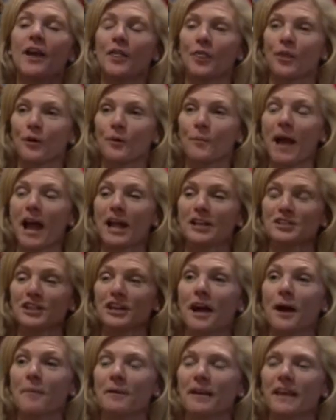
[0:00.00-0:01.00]
They're matching
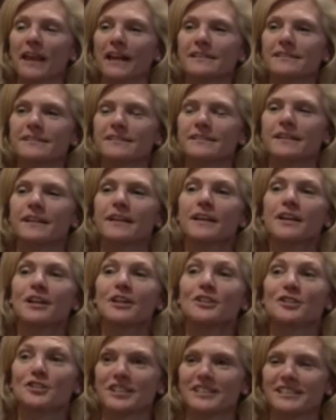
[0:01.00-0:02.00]
up against
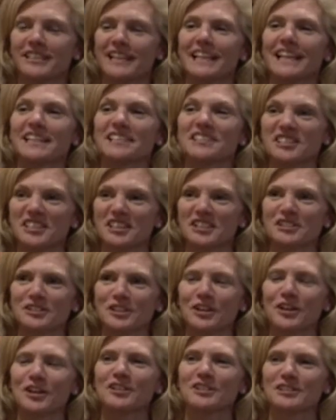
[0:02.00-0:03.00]
Shafila's
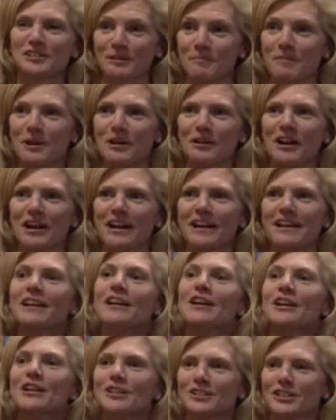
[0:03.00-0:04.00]
sister, Samira.
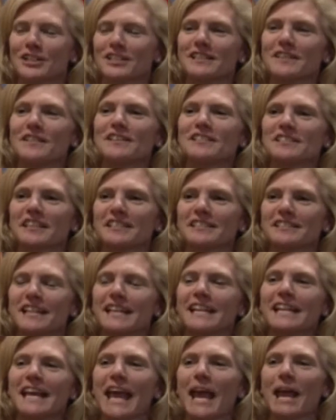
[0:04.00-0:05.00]
She's in the sixth
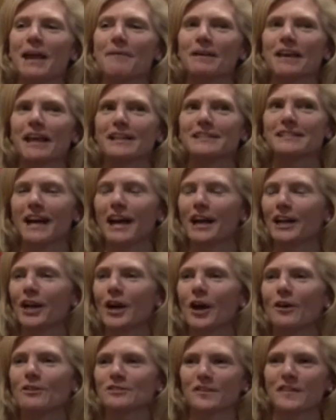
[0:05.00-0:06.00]
game against
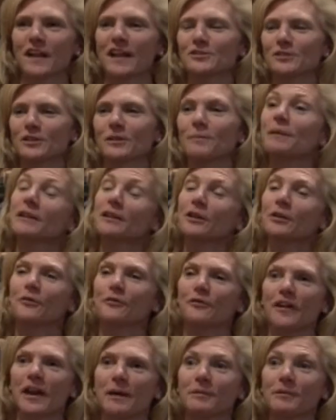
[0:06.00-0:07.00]
Idaho, so that's going to be a little
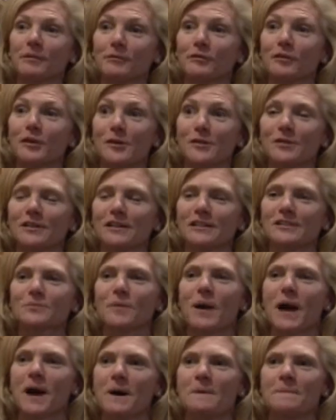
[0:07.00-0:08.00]
family reunion as
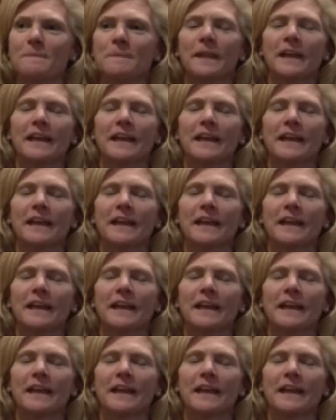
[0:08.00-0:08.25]
well.